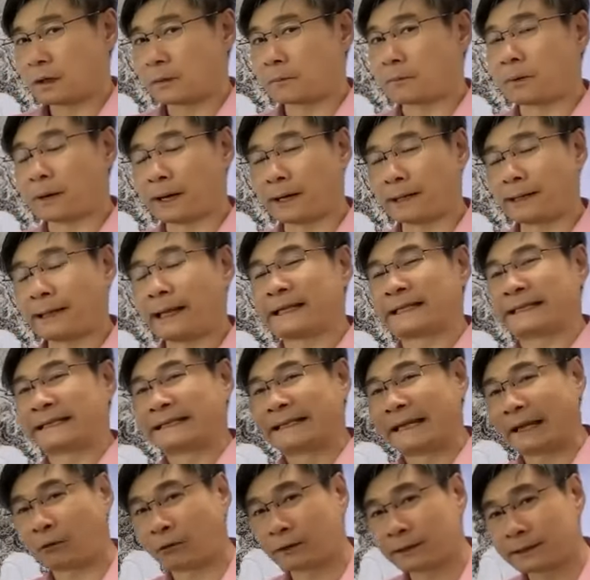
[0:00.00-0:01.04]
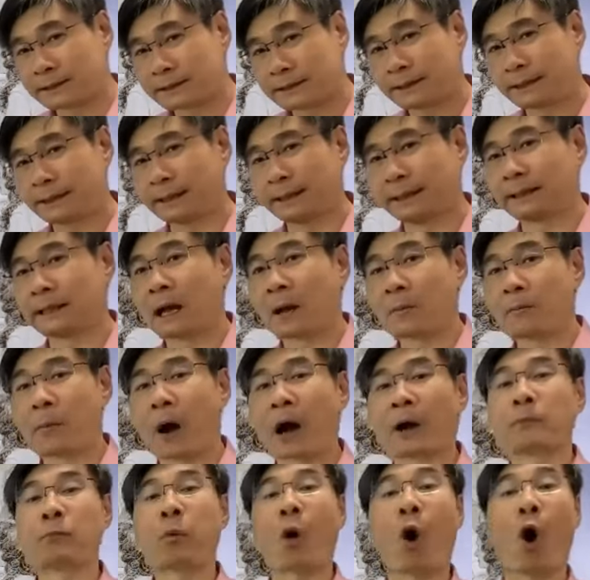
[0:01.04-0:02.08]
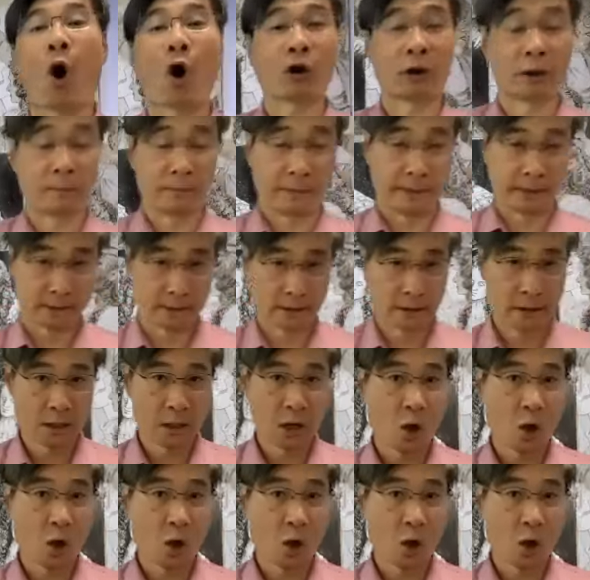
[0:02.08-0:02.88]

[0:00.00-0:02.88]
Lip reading: but it's guaranteed by Parliament,